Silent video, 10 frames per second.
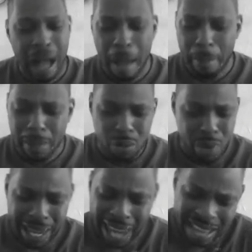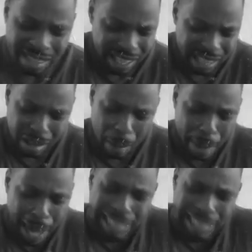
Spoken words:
I mean, we can't see somebody